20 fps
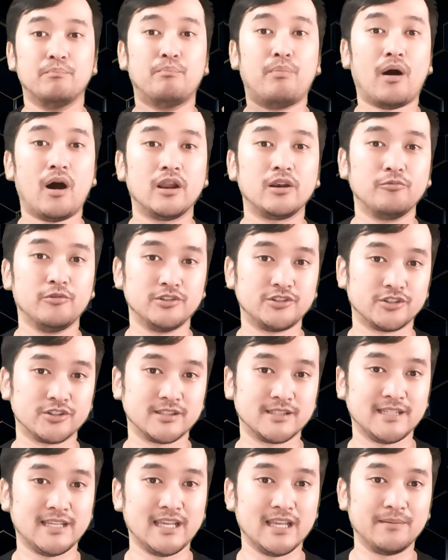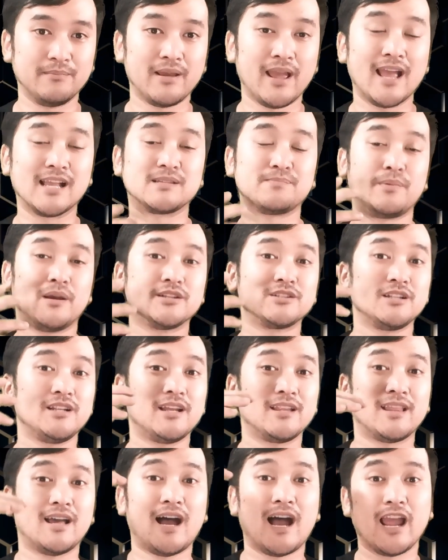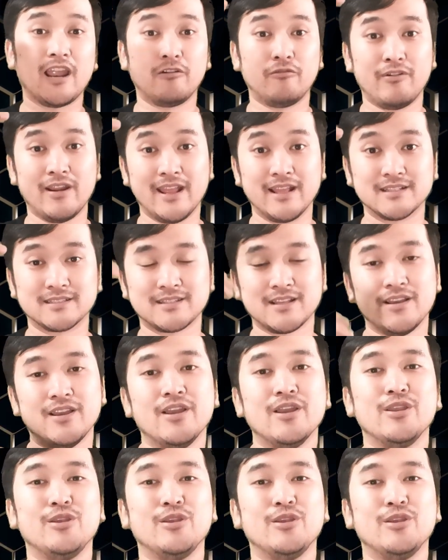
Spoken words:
a bond with your team, especially at the higher ranks.